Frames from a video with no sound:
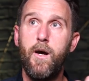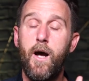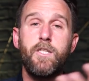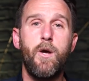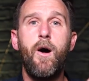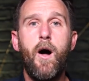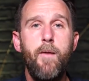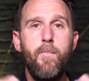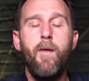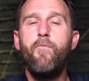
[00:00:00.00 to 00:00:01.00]
and so
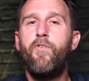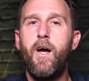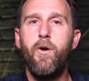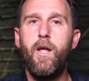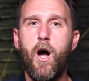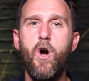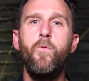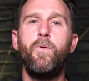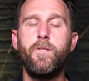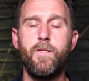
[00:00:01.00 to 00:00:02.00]
I'm, I'm very
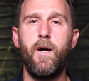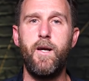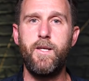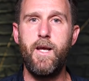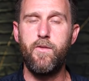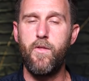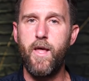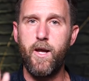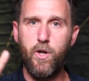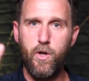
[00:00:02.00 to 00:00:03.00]
open to the idea that
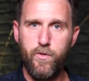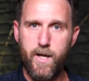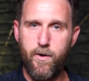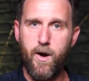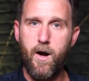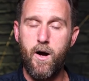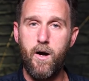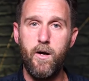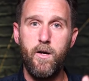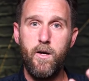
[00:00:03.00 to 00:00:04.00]
there there
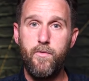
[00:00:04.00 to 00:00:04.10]
are